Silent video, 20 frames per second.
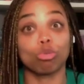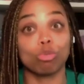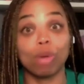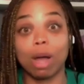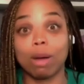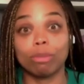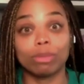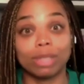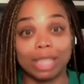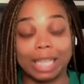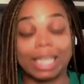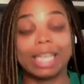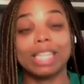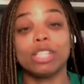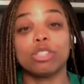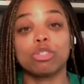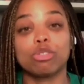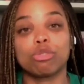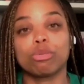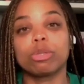throughout the
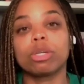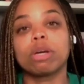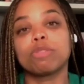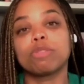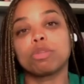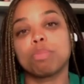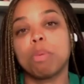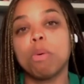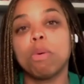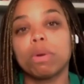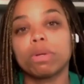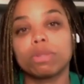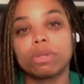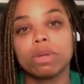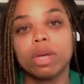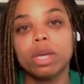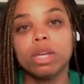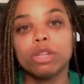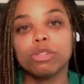history of sports.